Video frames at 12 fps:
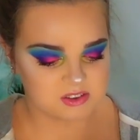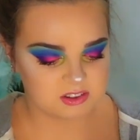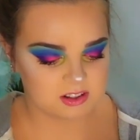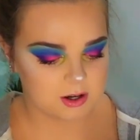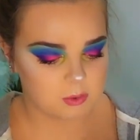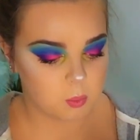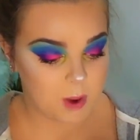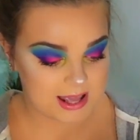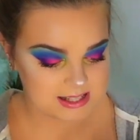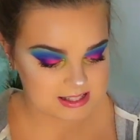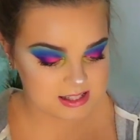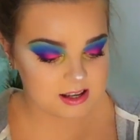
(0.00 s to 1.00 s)
on a
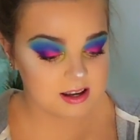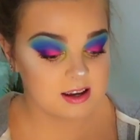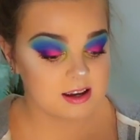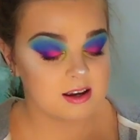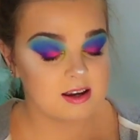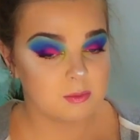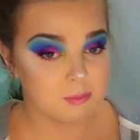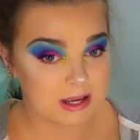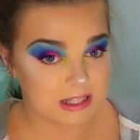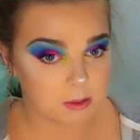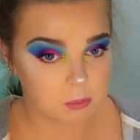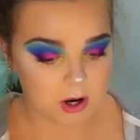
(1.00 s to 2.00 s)
wet
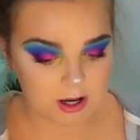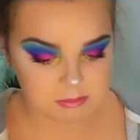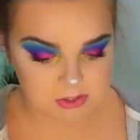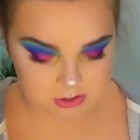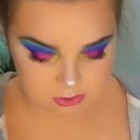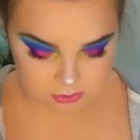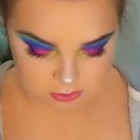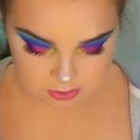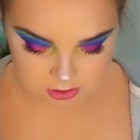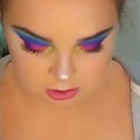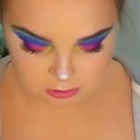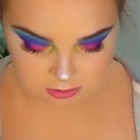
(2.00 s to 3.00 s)
makeup wipe, so
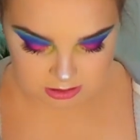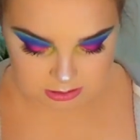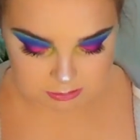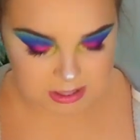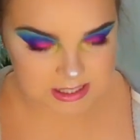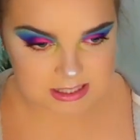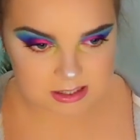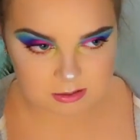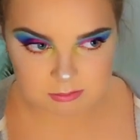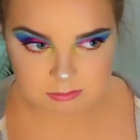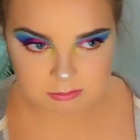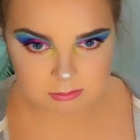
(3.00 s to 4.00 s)
you're not really meant
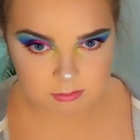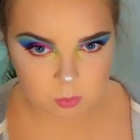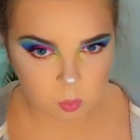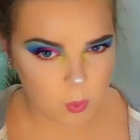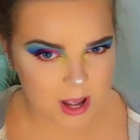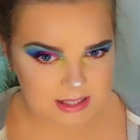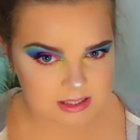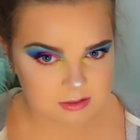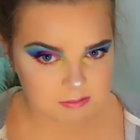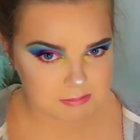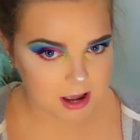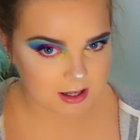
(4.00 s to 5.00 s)
to wet
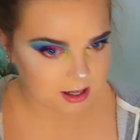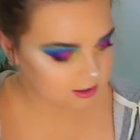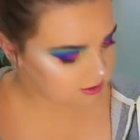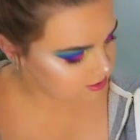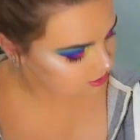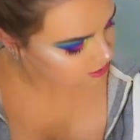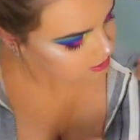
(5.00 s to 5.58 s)
matte colours.